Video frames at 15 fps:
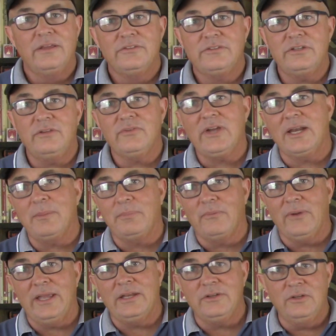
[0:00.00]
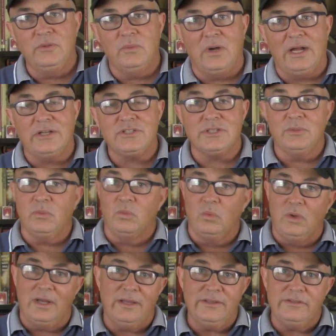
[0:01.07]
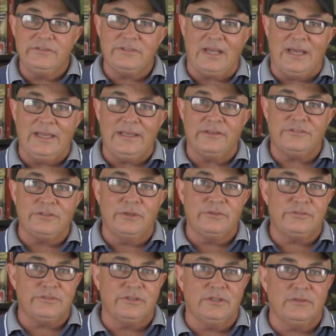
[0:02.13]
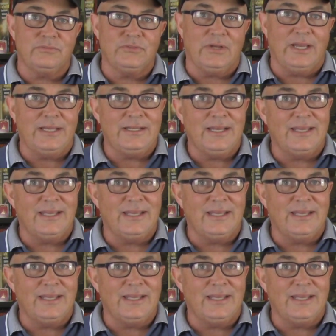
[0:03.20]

So you've got a brand new watch that was ISO certified.